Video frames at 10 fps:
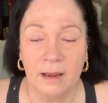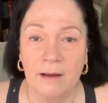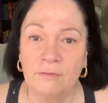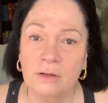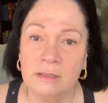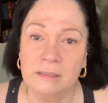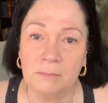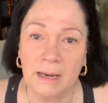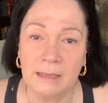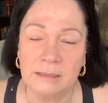Effortless
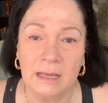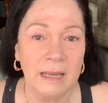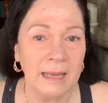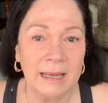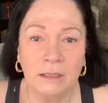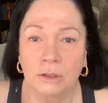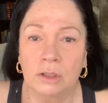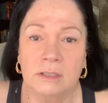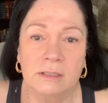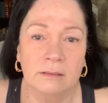means it
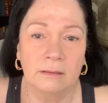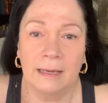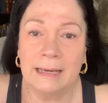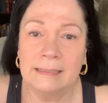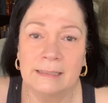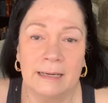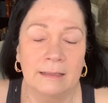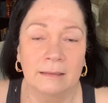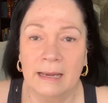looks easy.